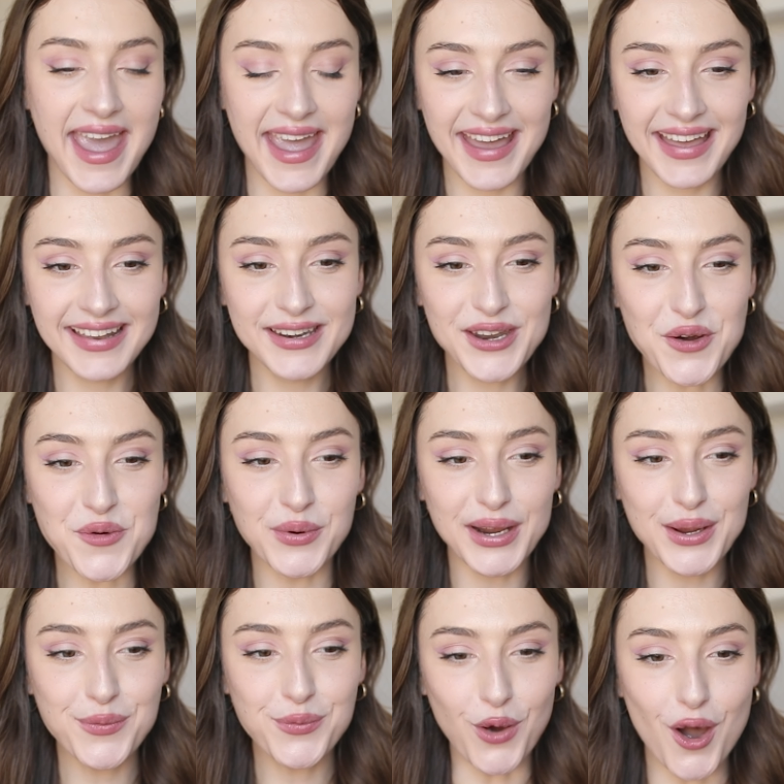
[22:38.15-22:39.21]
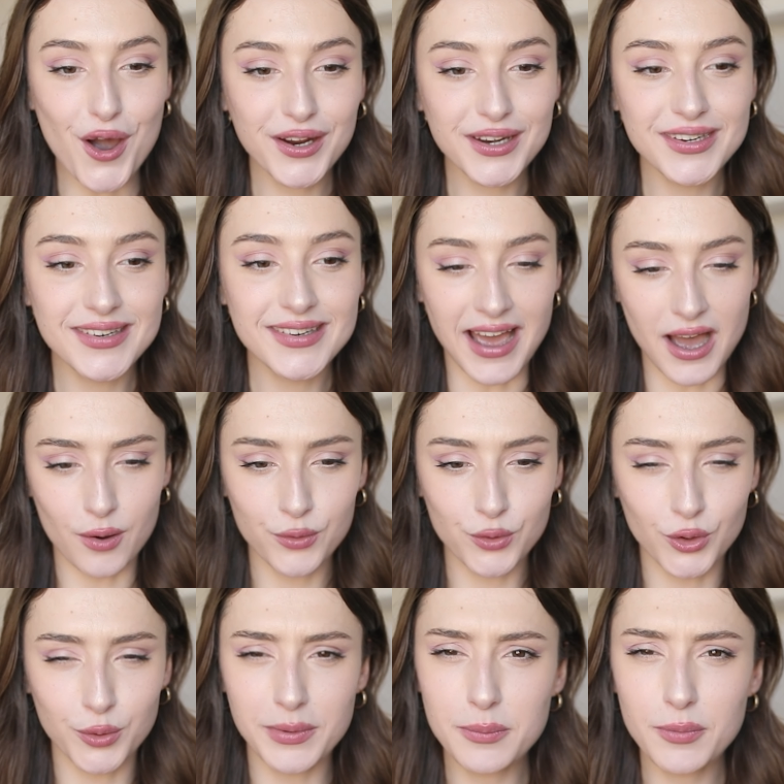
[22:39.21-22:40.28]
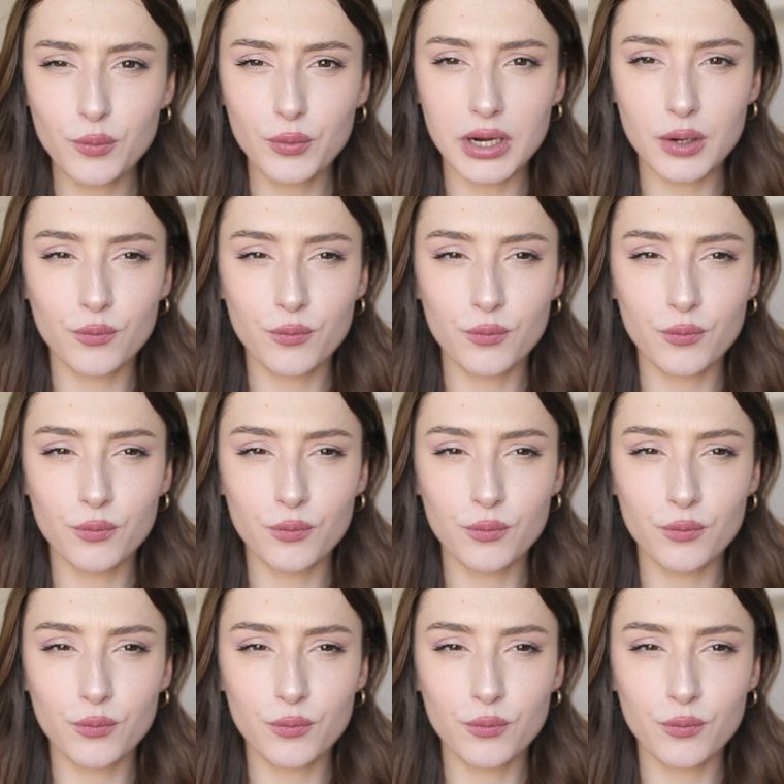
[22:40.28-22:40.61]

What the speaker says: And when I walked down, or maybe when I